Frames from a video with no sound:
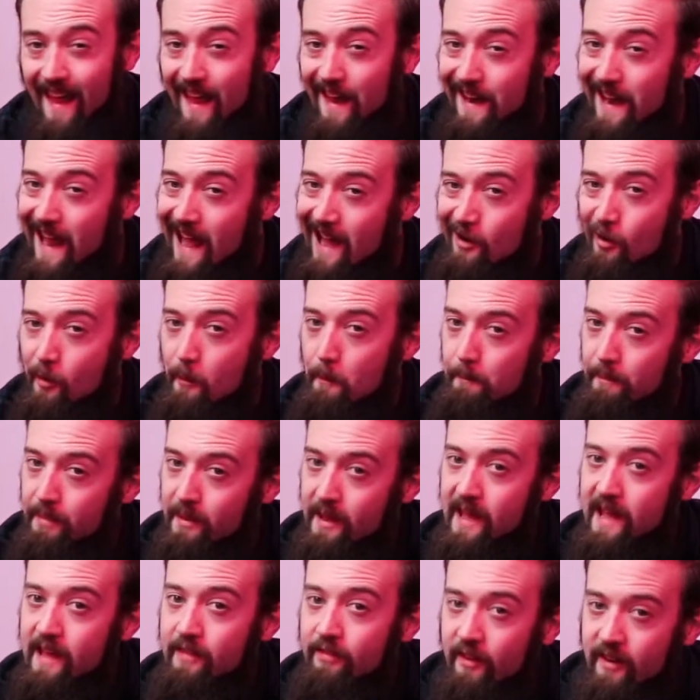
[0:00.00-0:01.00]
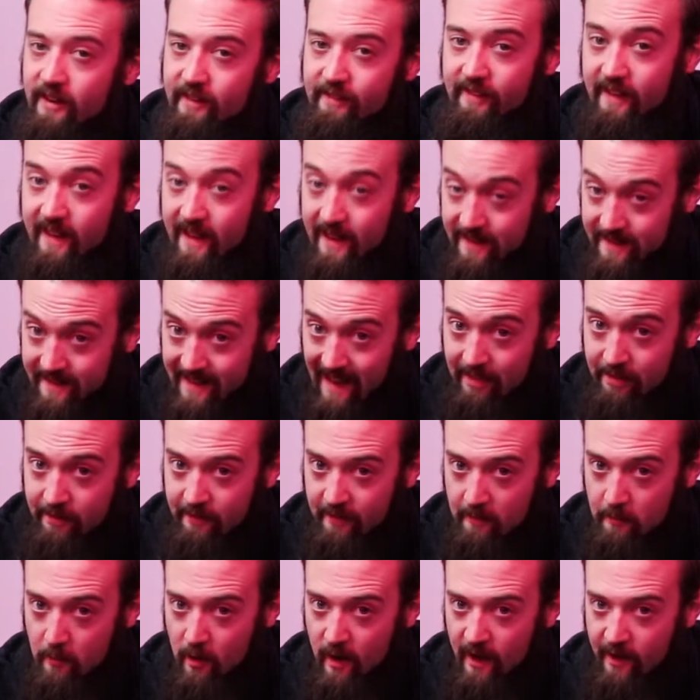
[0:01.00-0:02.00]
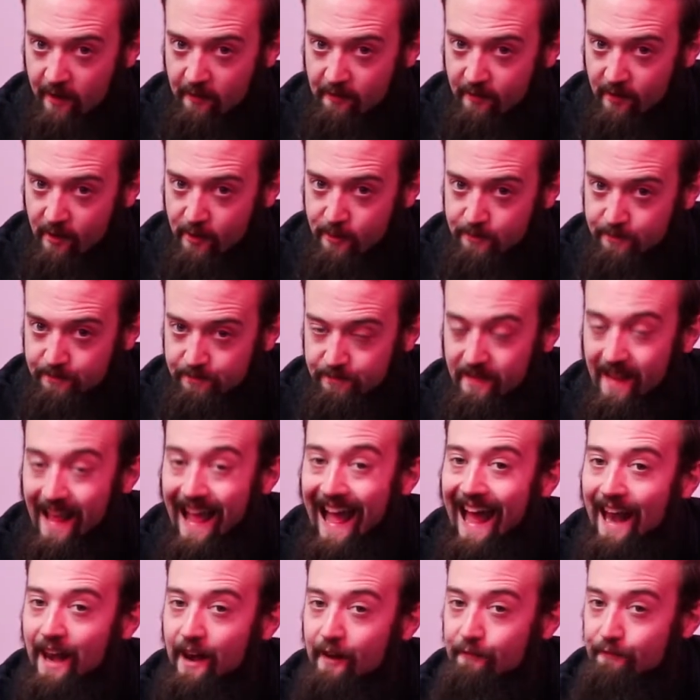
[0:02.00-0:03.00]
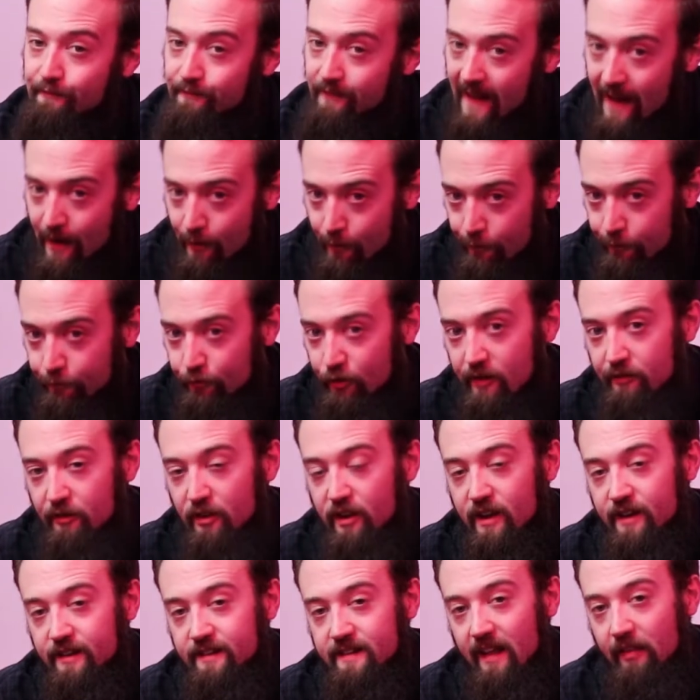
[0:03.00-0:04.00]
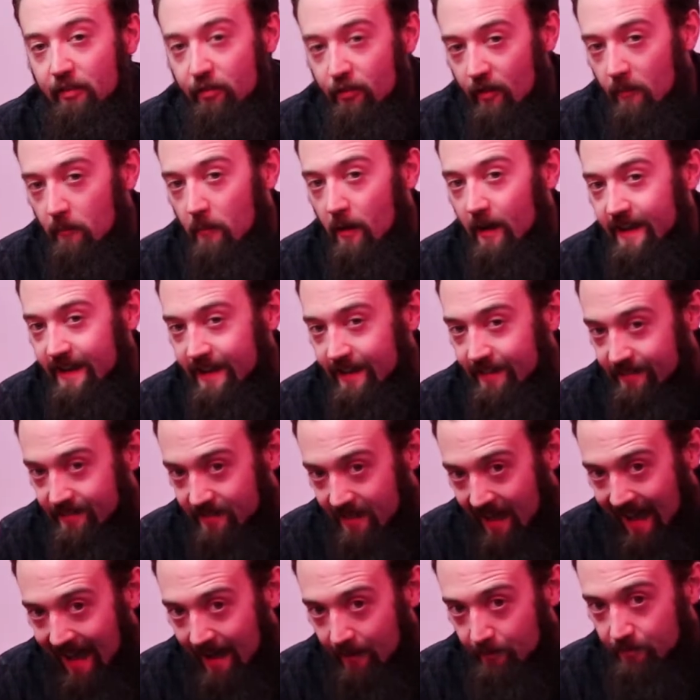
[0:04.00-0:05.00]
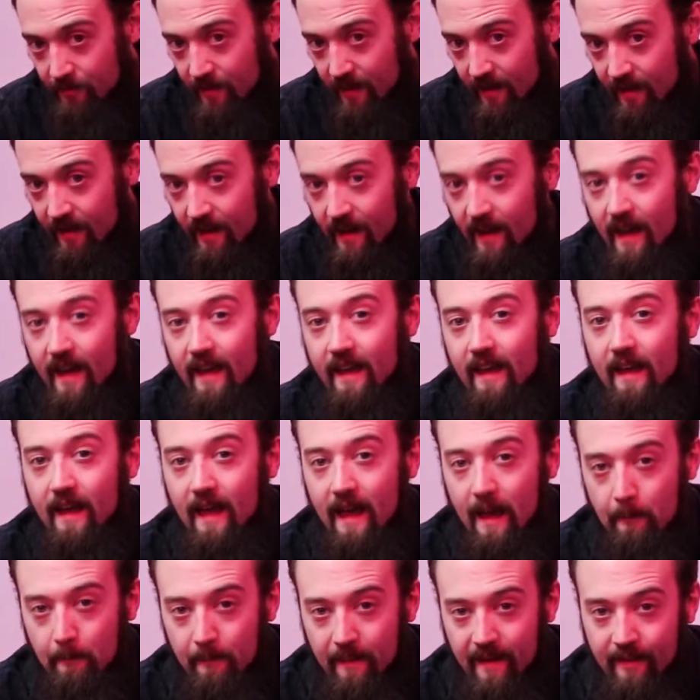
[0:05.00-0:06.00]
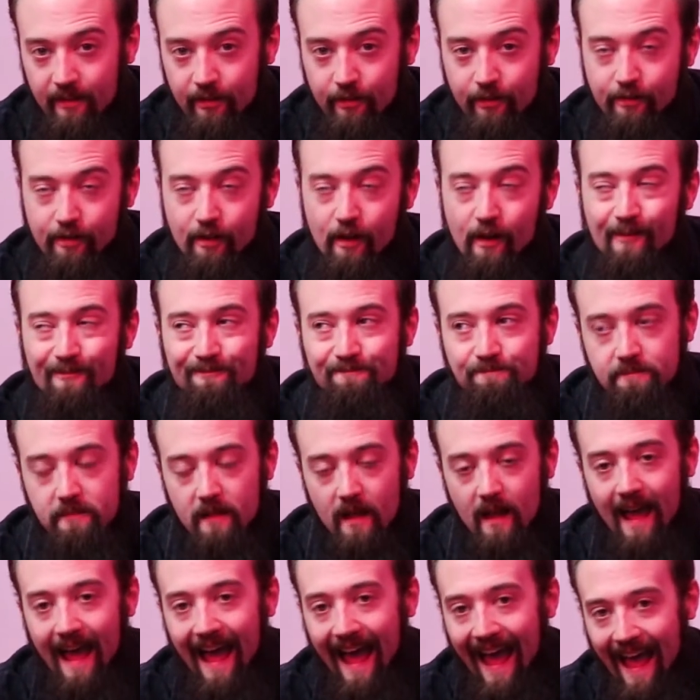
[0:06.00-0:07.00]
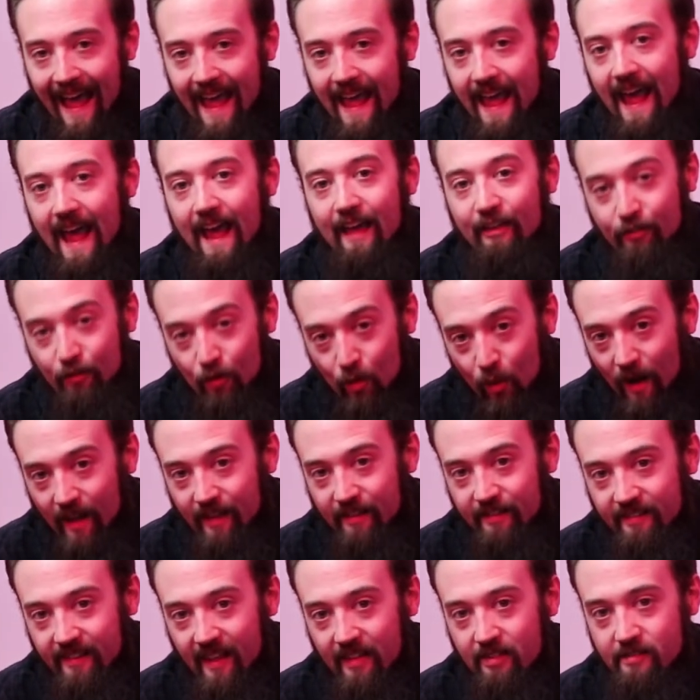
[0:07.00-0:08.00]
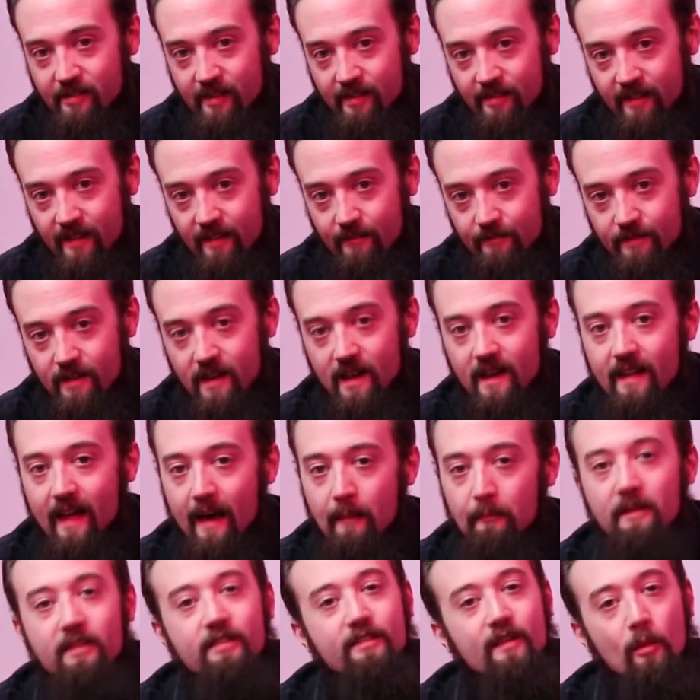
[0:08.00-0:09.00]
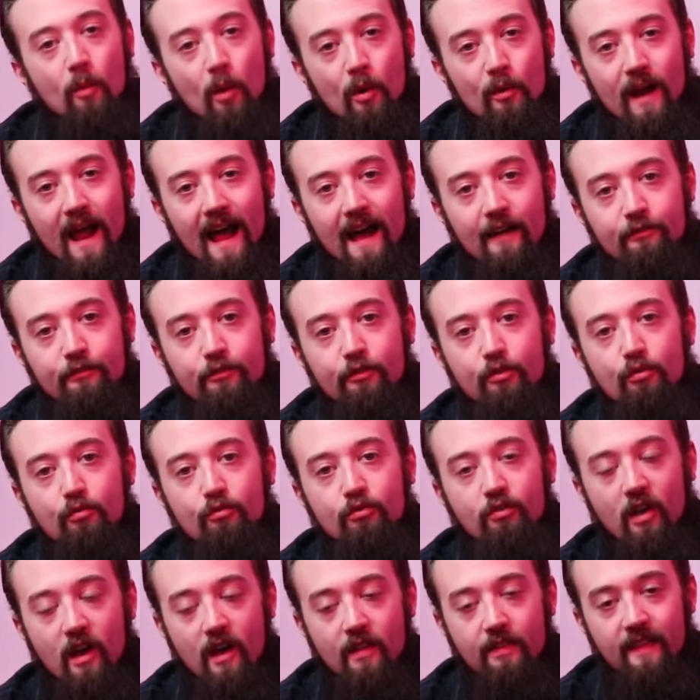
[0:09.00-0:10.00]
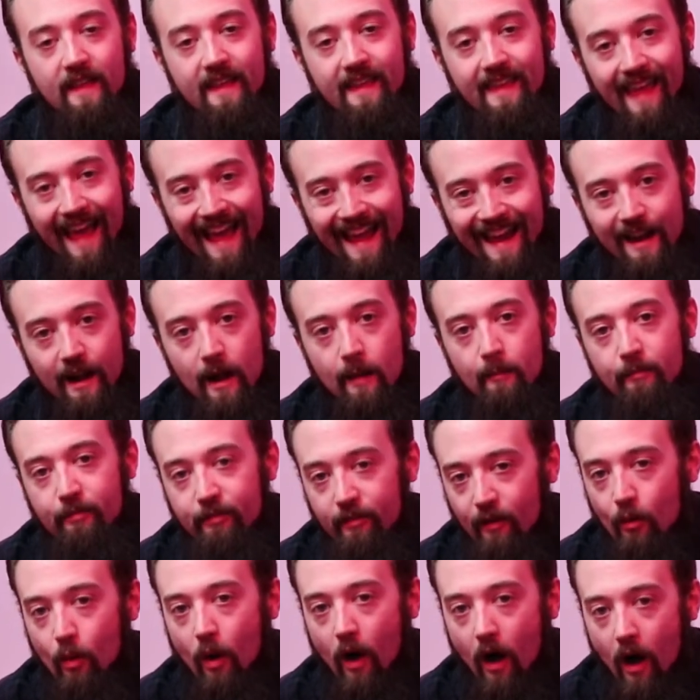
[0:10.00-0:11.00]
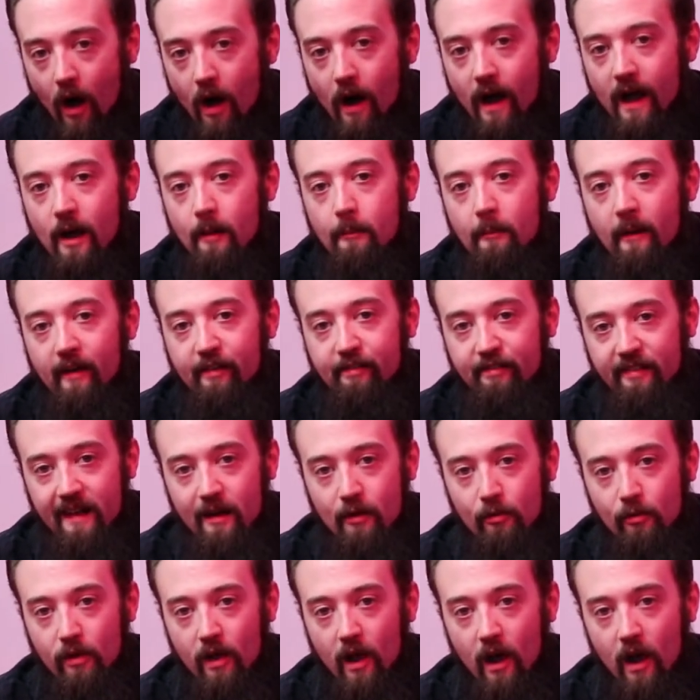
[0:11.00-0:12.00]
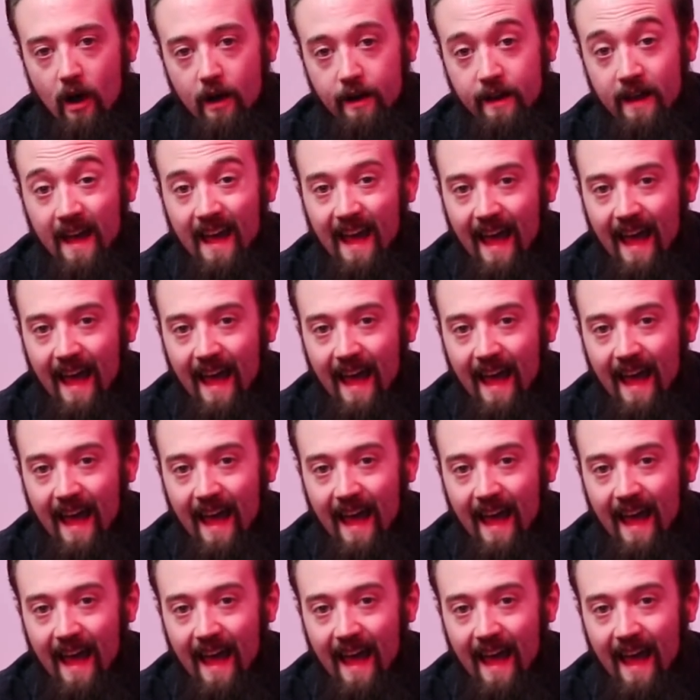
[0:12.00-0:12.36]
Now, being that it's a condenser microphone, and a valve-driven condenser mic at that, it means that A, it's quite sensitive. That means I won't have to turn the gain up so high on my sound card,